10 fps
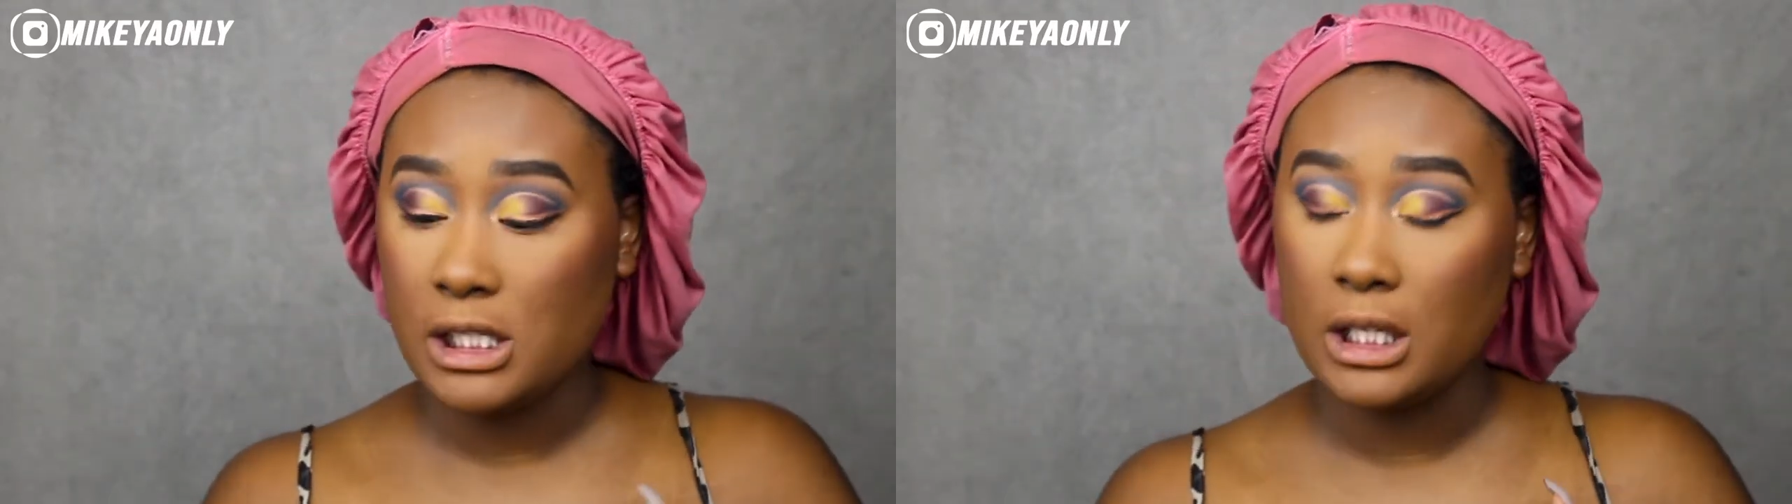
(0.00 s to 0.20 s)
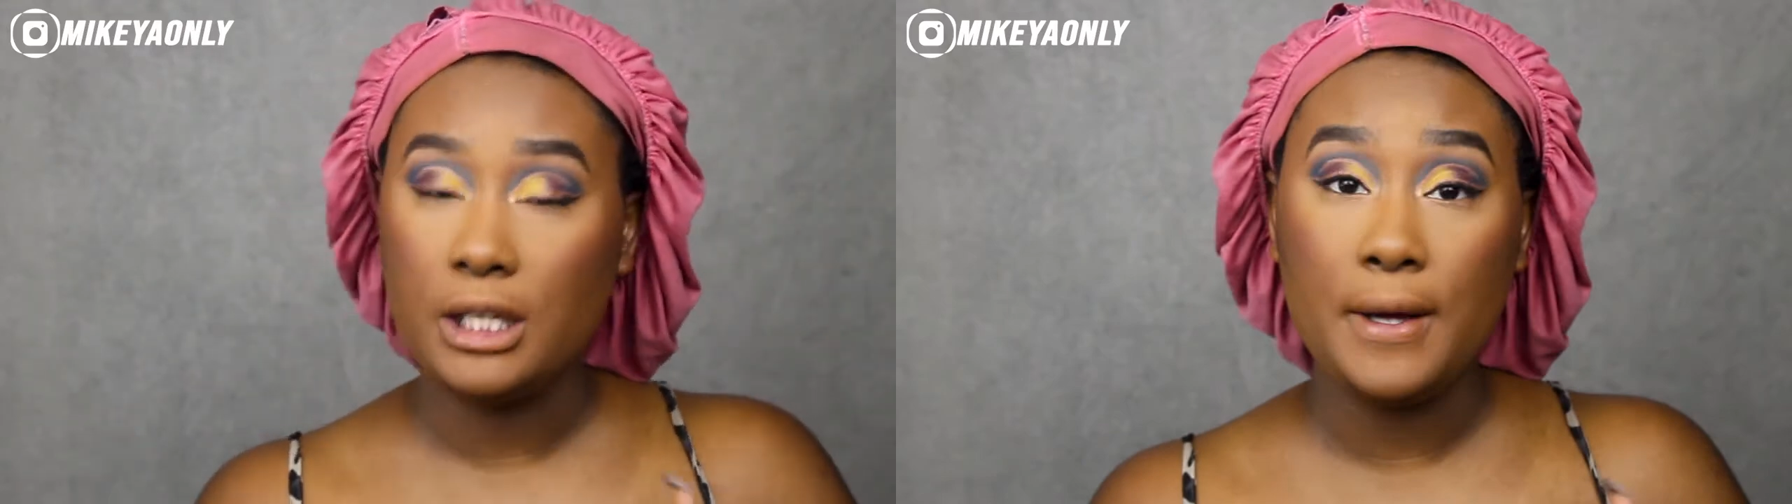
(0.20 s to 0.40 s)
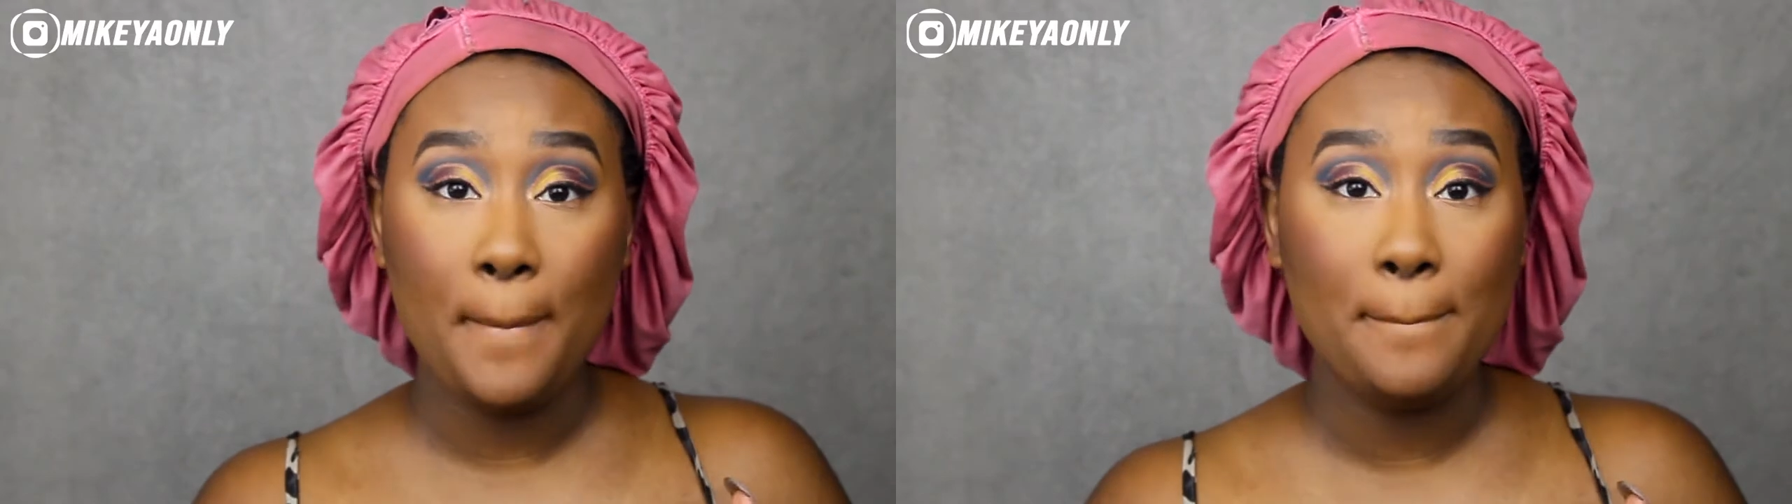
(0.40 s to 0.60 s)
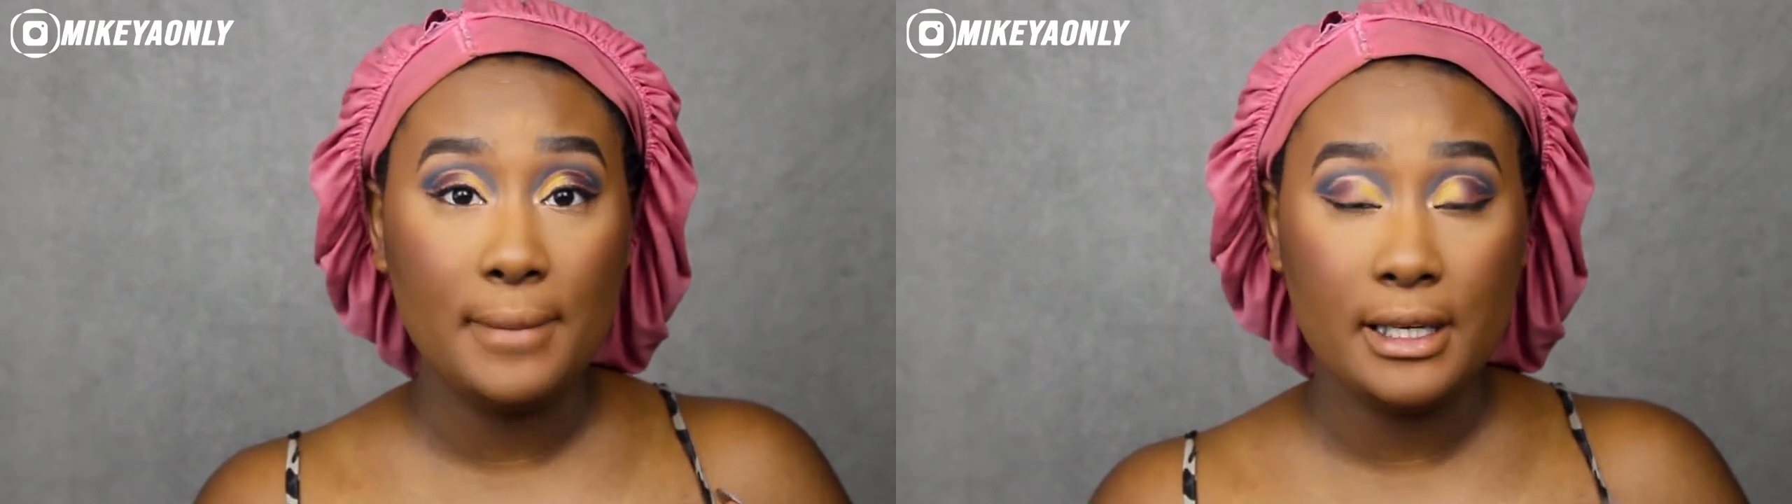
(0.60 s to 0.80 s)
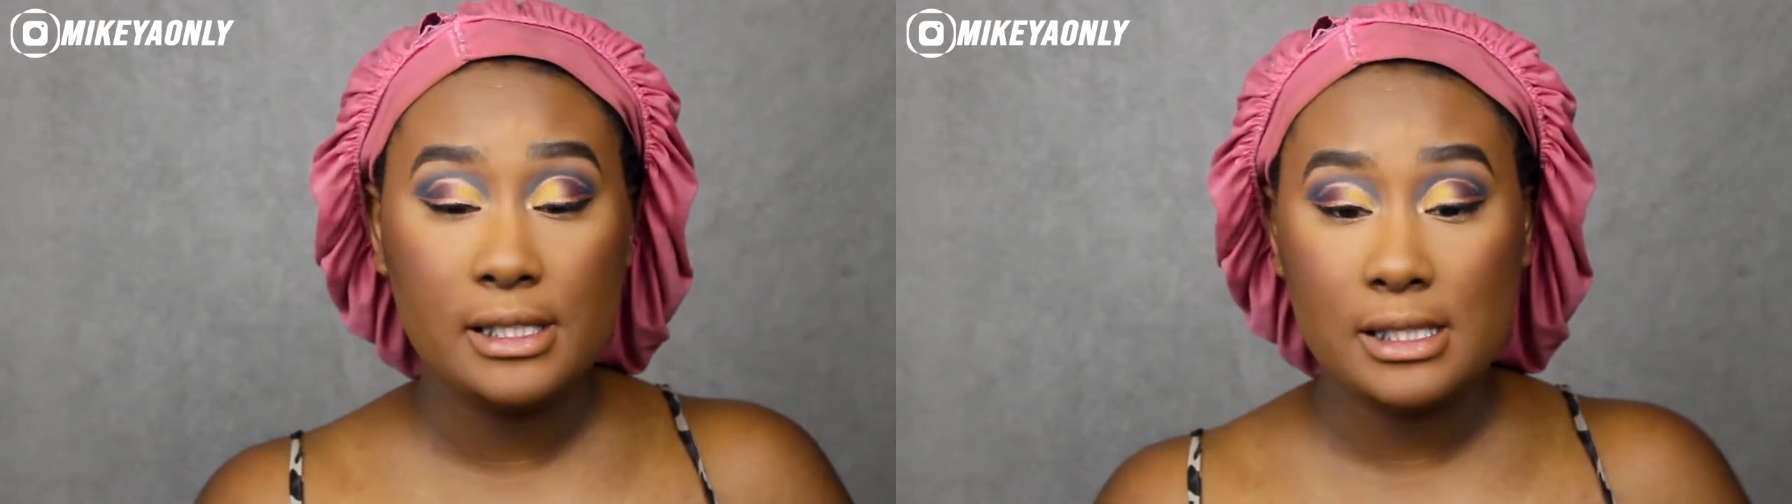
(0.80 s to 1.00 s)
a good
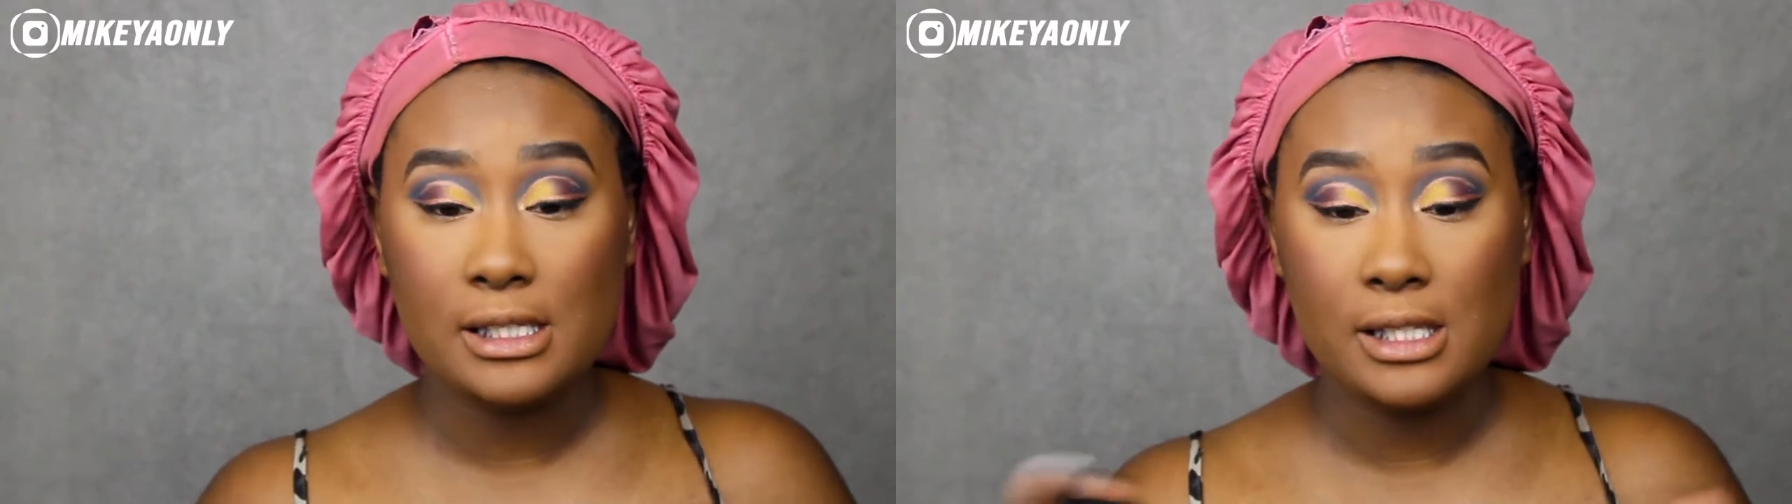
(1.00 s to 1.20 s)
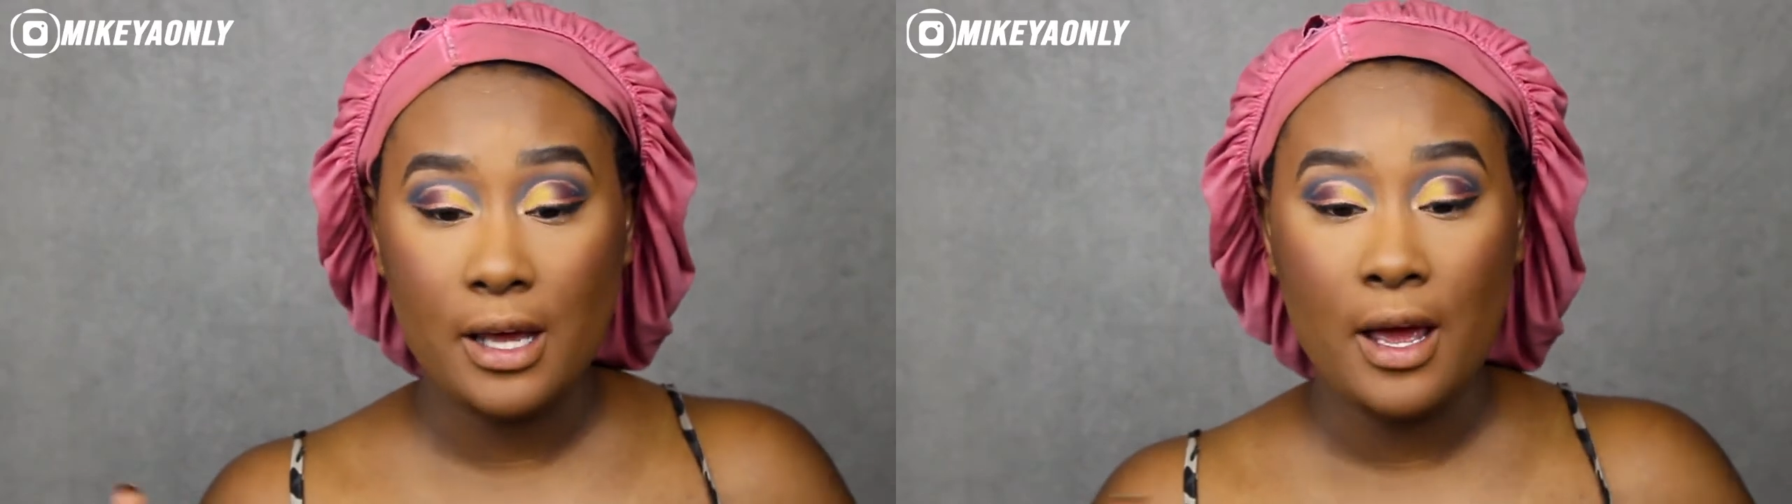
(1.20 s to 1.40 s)
mist,